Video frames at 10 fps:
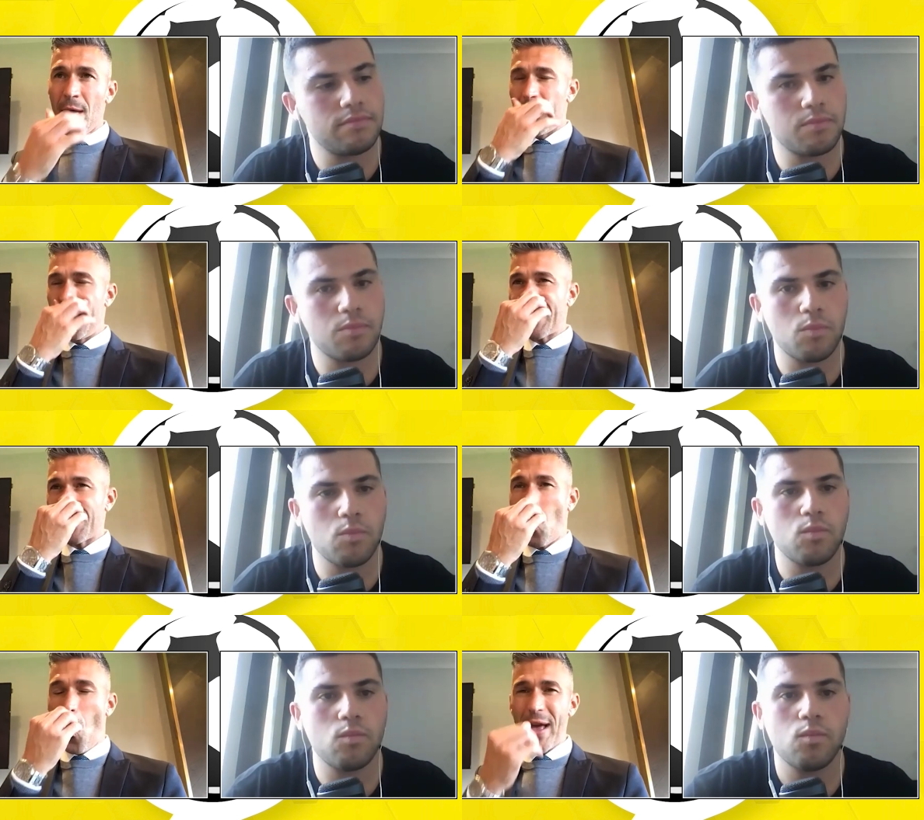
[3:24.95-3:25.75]
Speaker 1: he
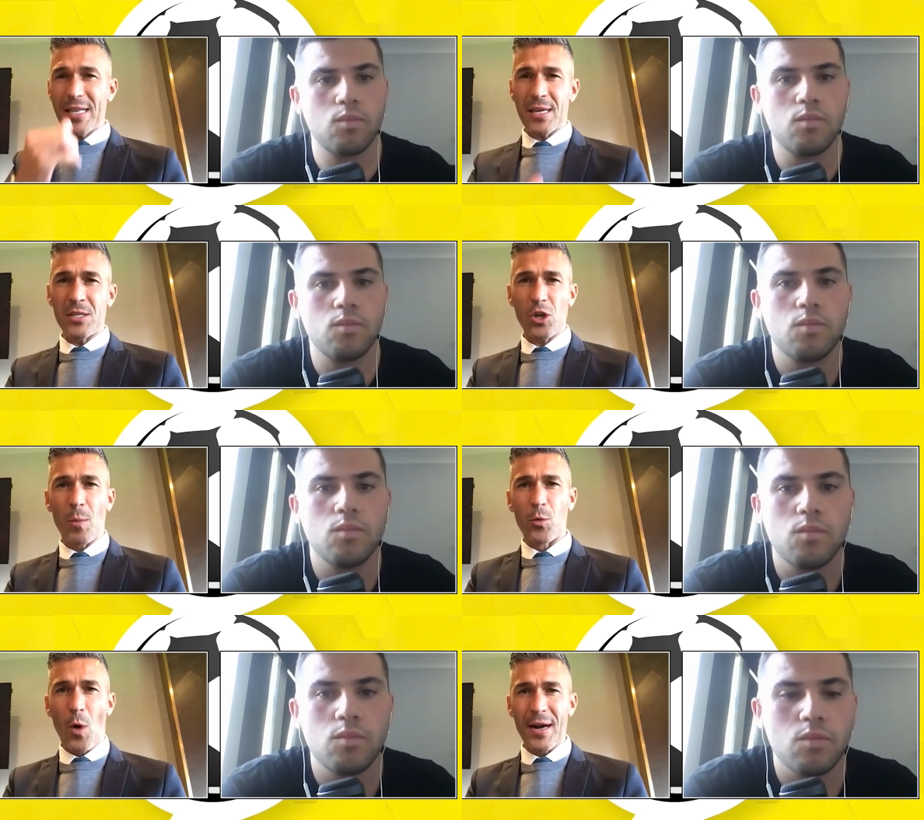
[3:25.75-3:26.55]
doesn't wait in
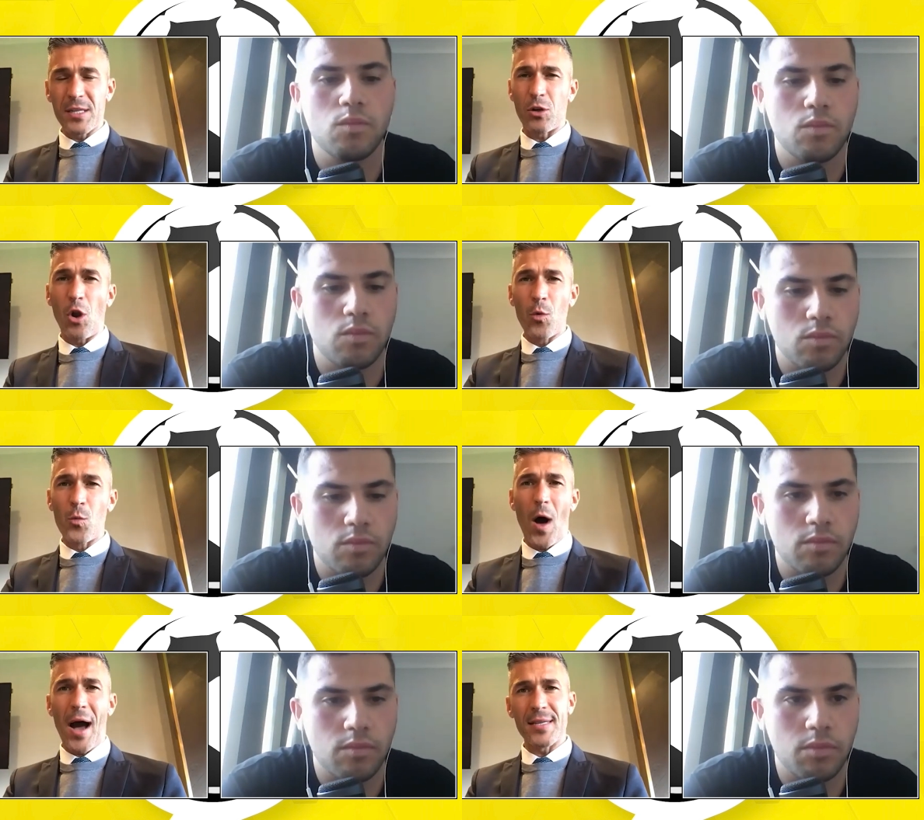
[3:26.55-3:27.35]
some runs, long
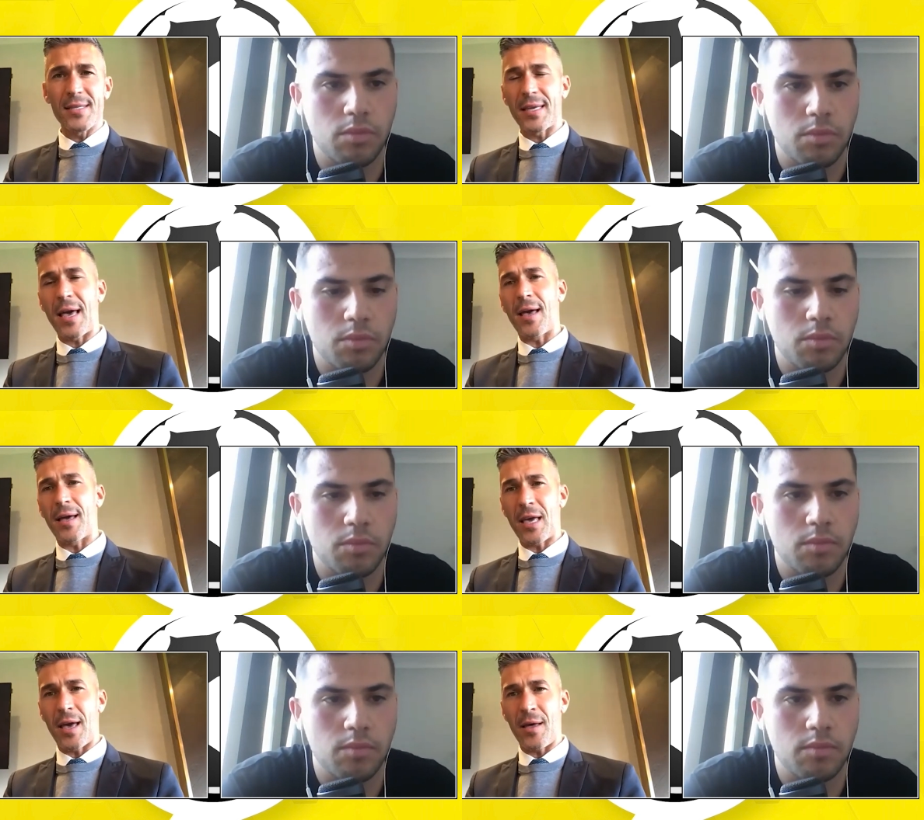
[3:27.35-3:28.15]
runs, k-
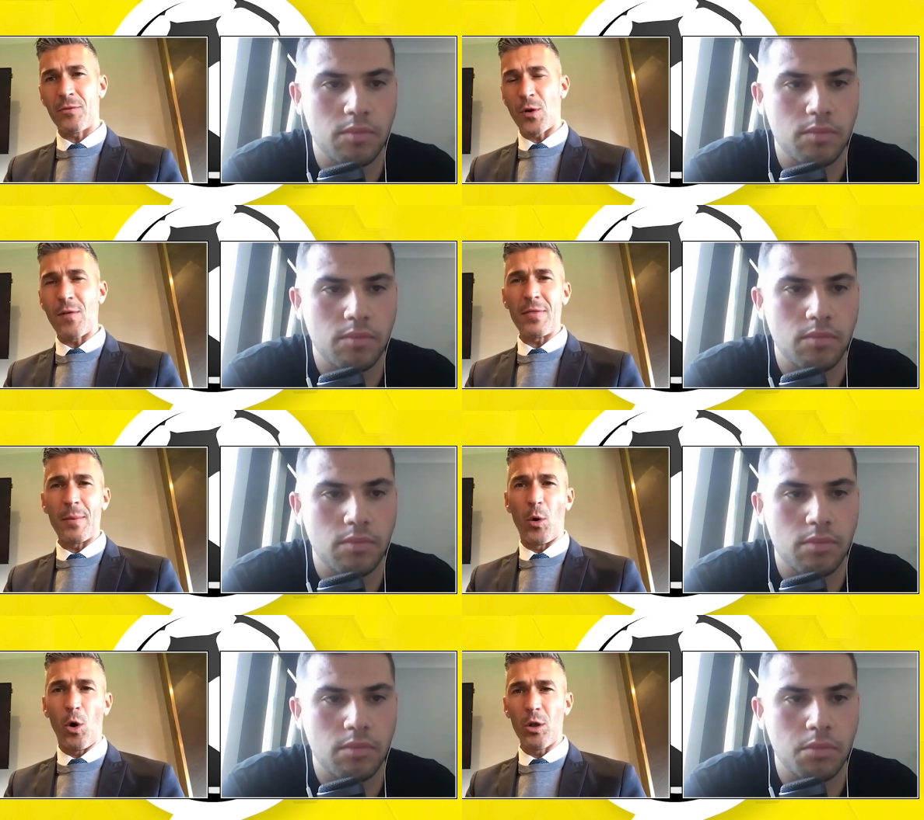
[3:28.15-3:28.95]
k- dribbling the
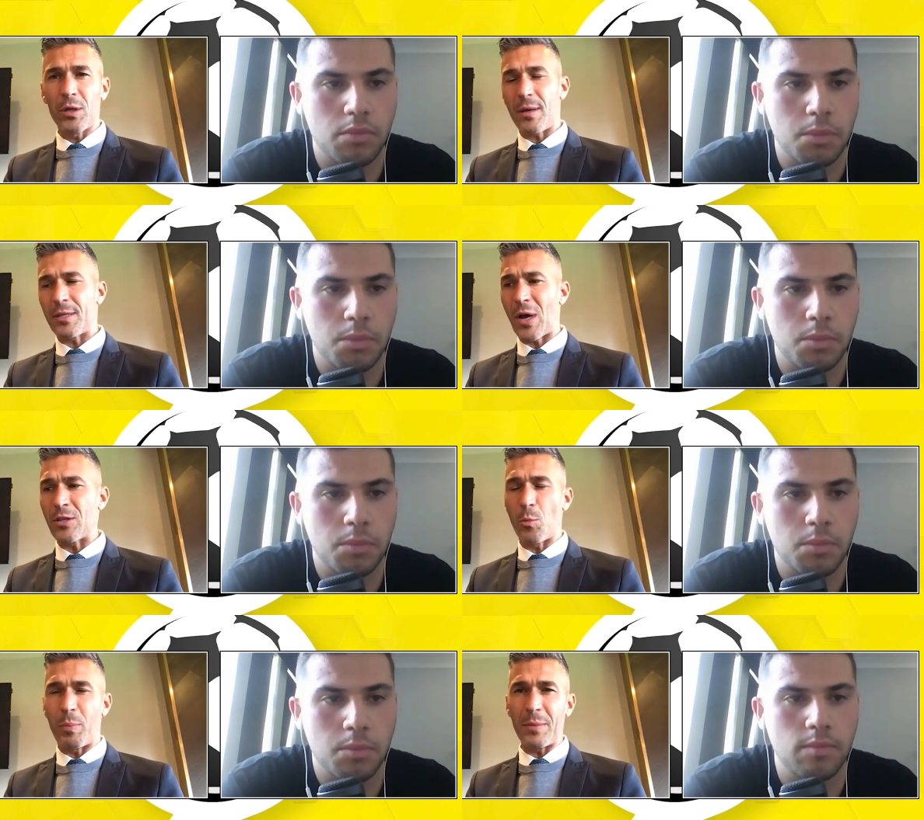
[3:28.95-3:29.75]
ball, trying
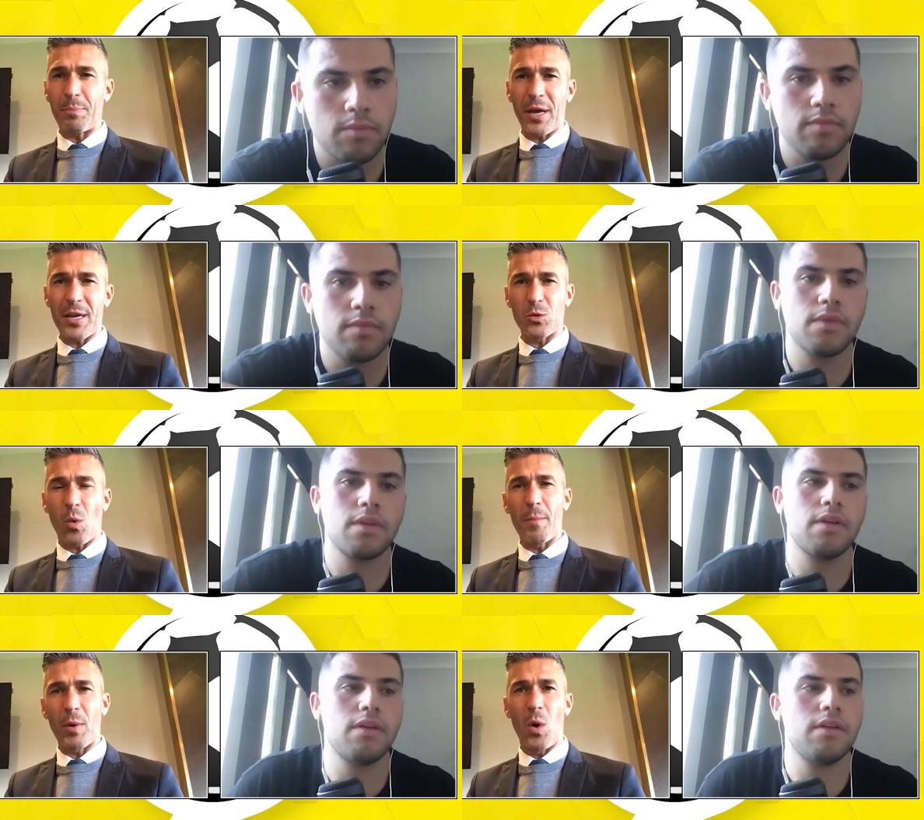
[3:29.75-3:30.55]
to beat players
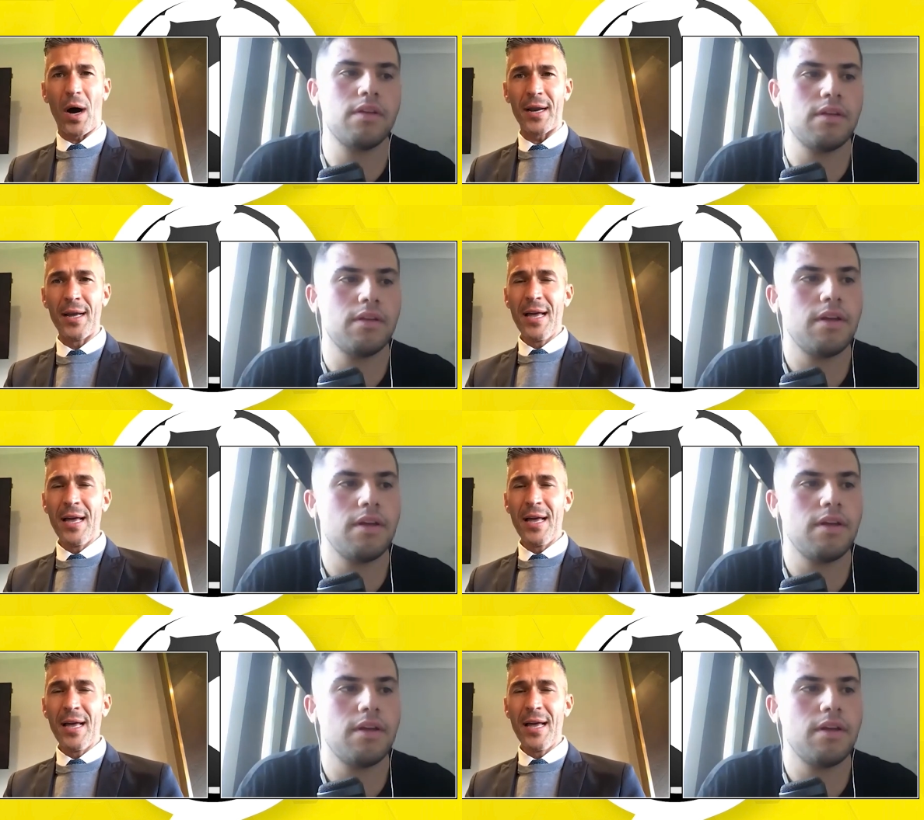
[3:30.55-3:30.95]
one by one.